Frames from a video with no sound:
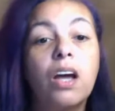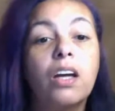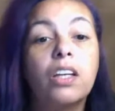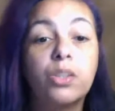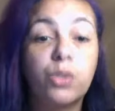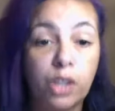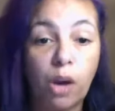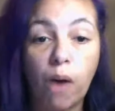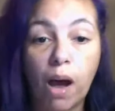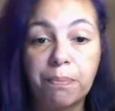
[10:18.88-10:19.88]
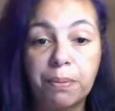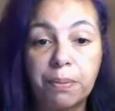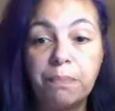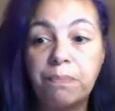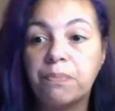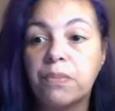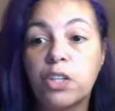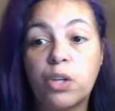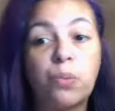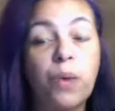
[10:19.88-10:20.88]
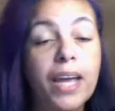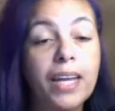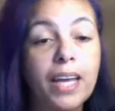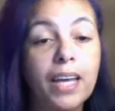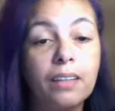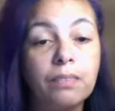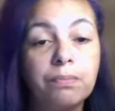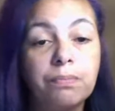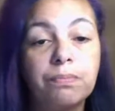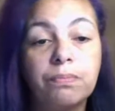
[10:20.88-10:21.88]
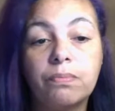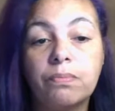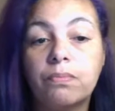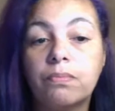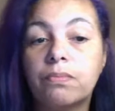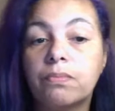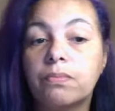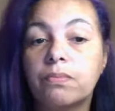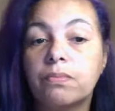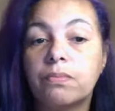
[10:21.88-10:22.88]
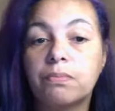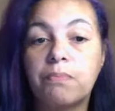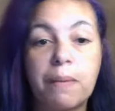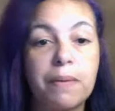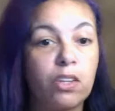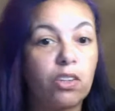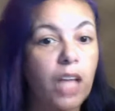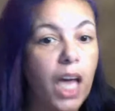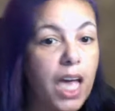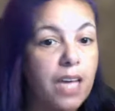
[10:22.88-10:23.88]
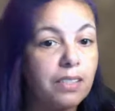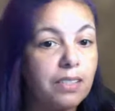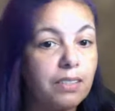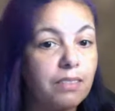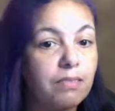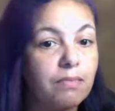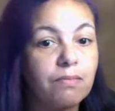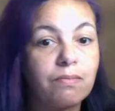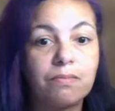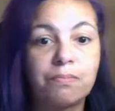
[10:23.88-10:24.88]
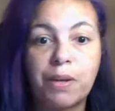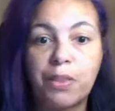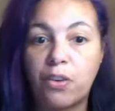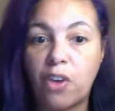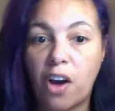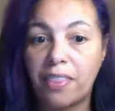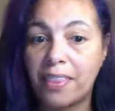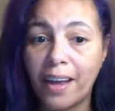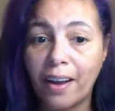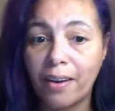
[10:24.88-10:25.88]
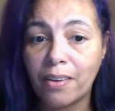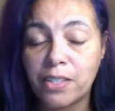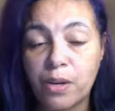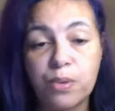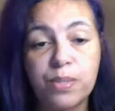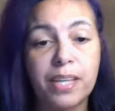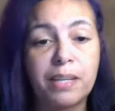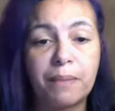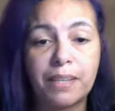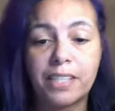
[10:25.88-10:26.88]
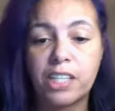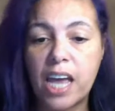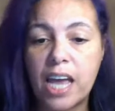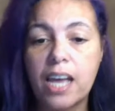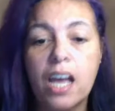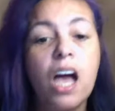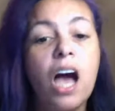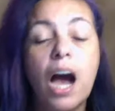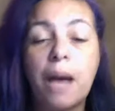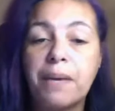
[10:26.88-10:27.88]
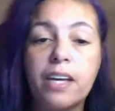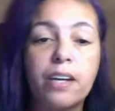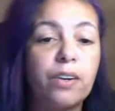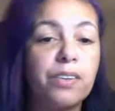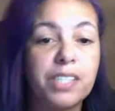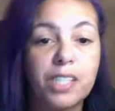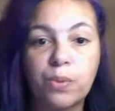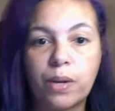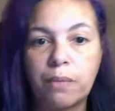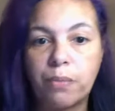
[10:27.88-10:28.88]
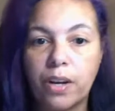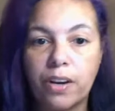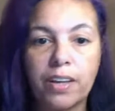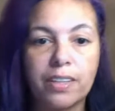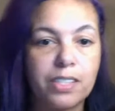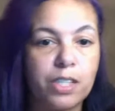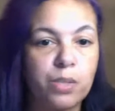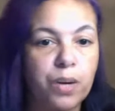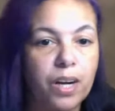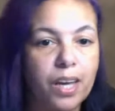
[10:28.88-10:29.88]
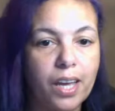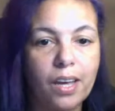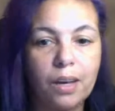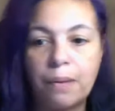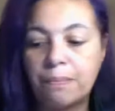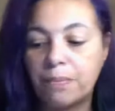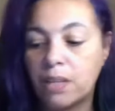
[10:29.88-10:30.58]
you show up, you're waiting, maybe they're late, but they're not there. So you send a message, hey, I'm here, this is what I'm wearing, this is where I am,